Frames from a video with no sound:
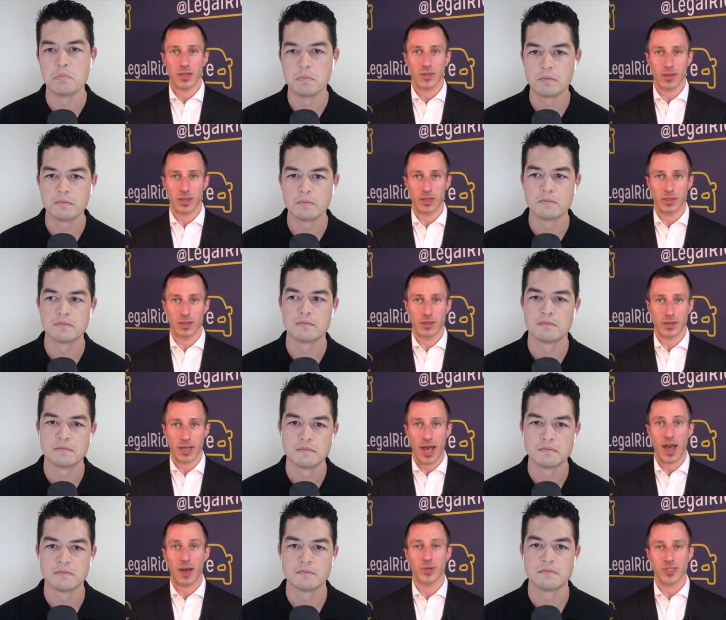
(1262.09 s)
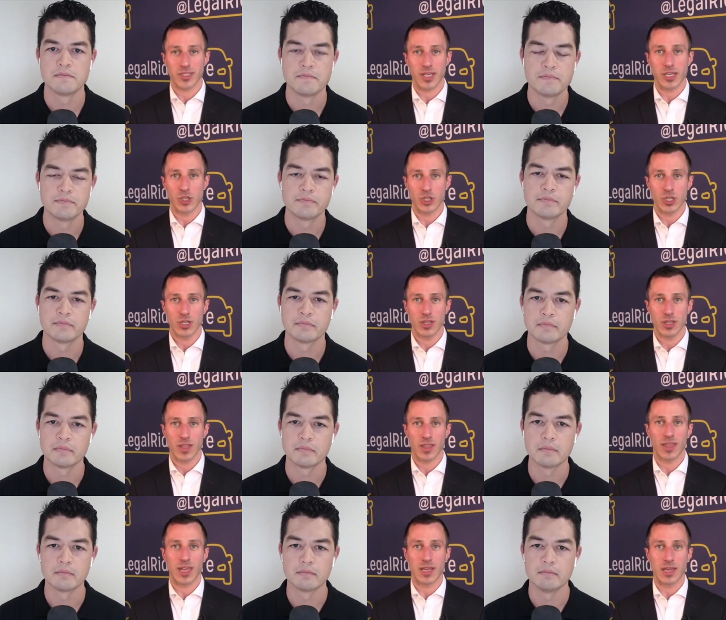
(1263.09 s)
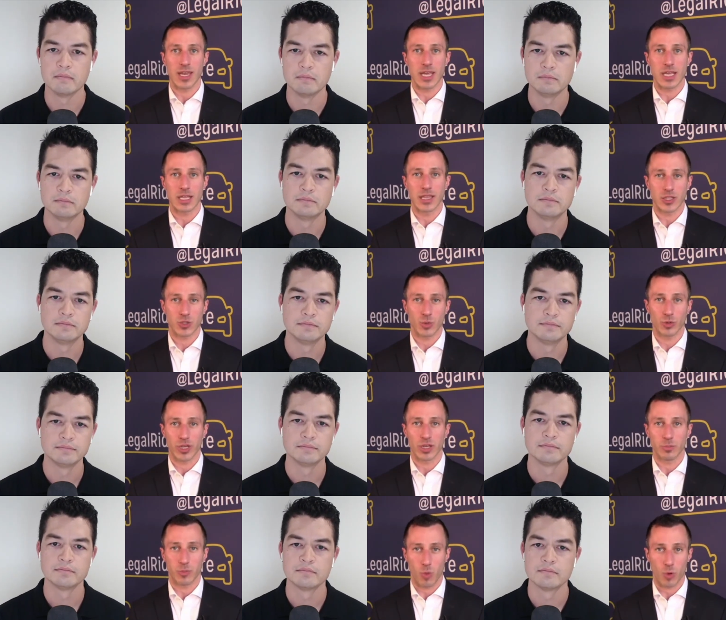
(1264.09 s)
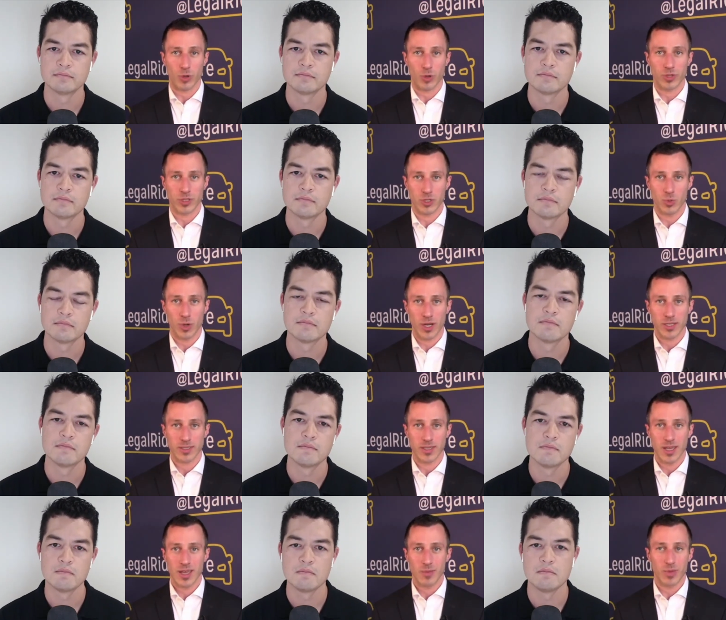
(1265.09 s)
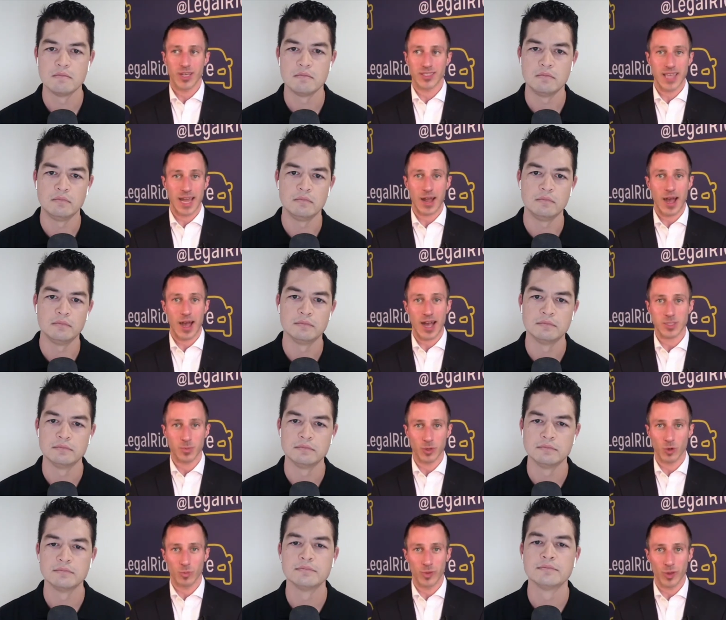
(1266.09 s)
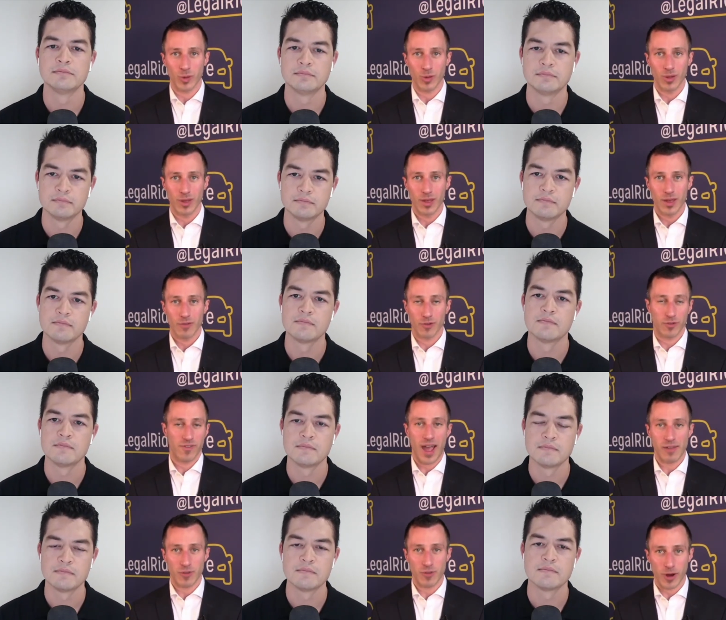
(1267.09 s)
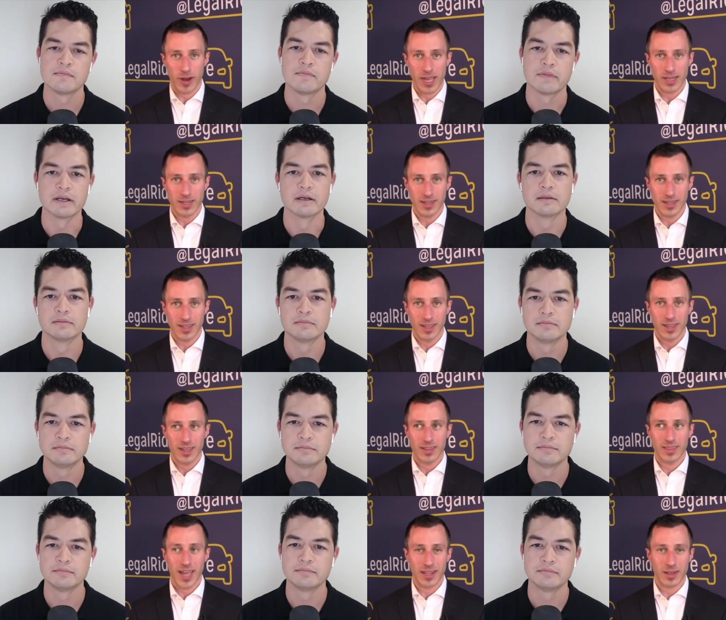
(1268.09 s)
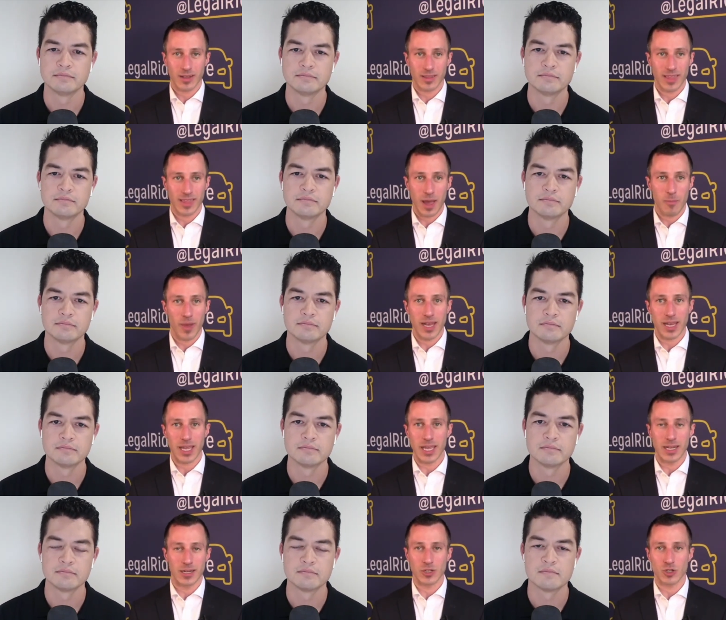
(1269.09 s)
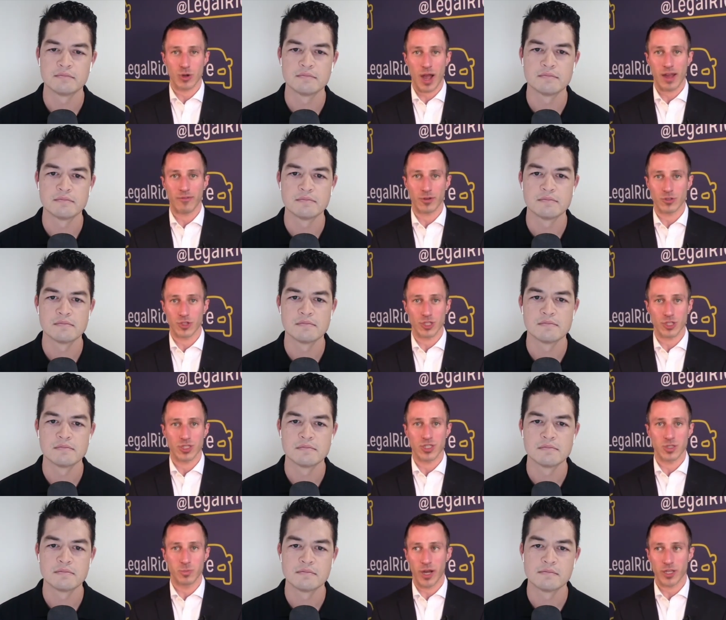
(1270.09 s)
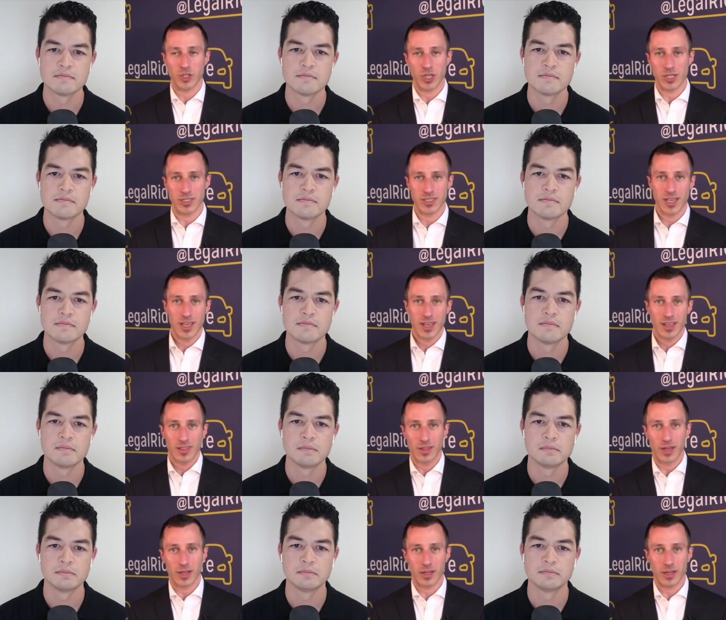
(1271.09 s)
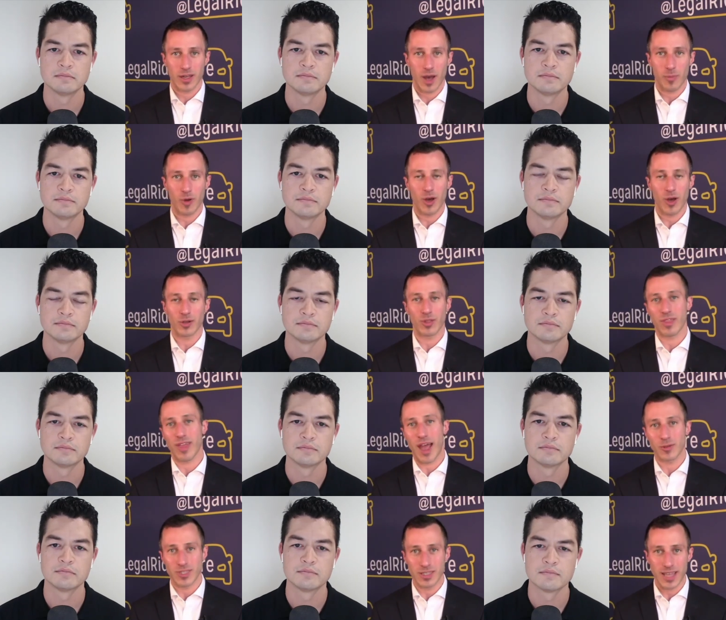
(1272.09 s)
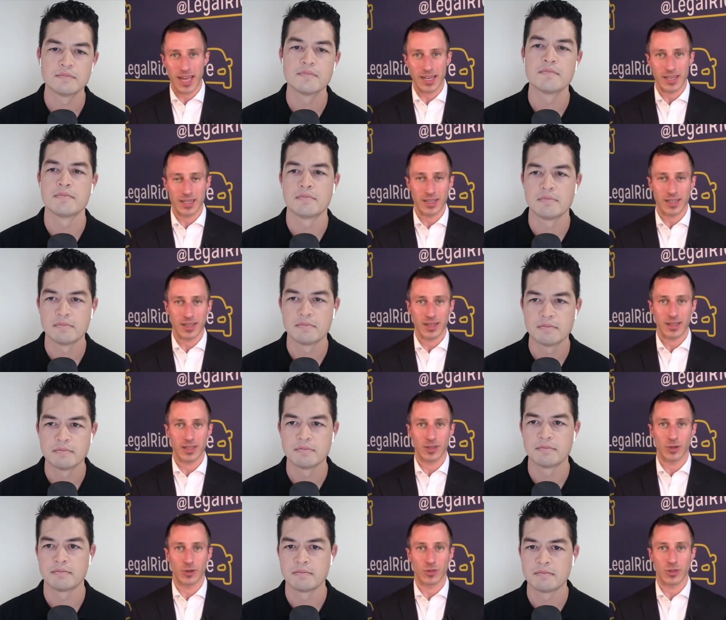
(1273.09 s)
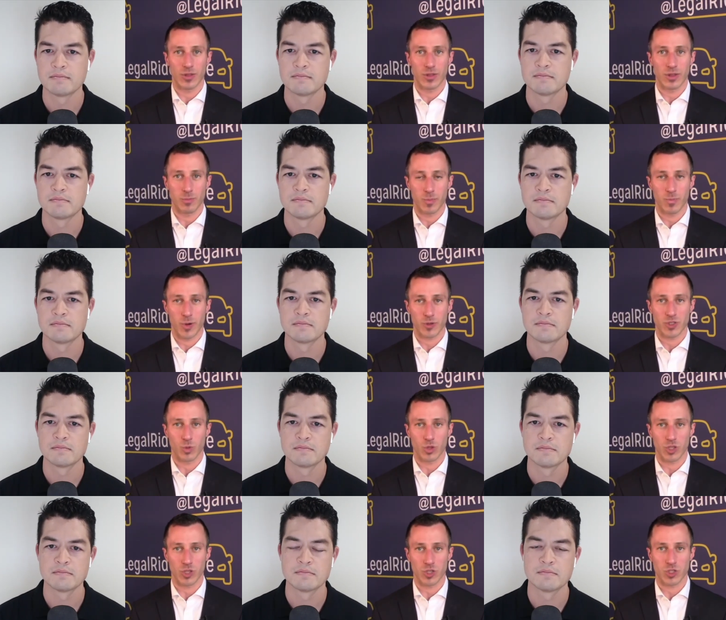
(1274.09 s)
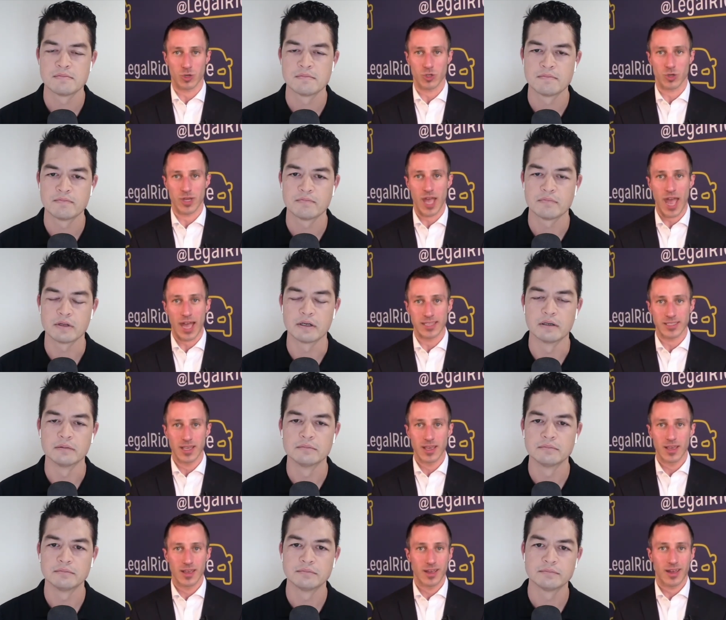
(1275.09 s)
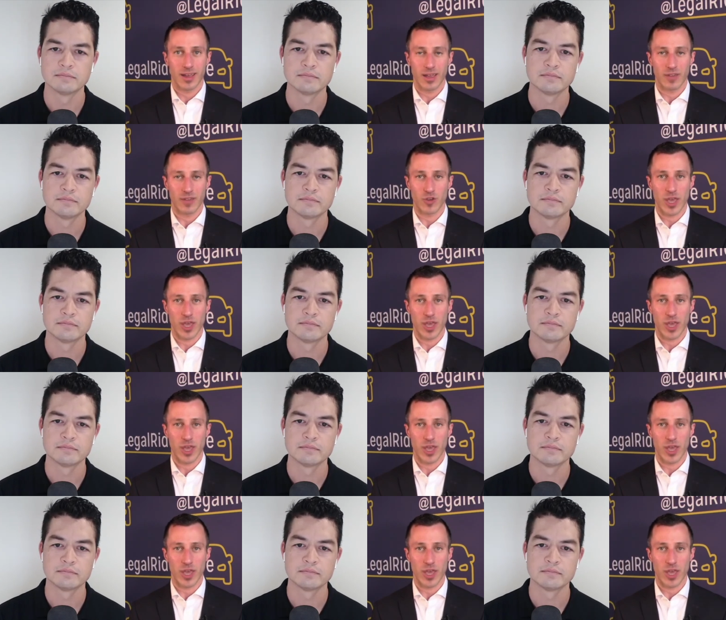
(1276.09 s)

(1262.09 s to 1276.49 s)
Speaker 1: the, mm-hmm. the compensation that they need that's really important to us because that hospital bill for five grand, yeah. that, that might eat at a driver just as much as the couple hundred thousand that, uh, you know, the person with the surgery has. Yeah. If you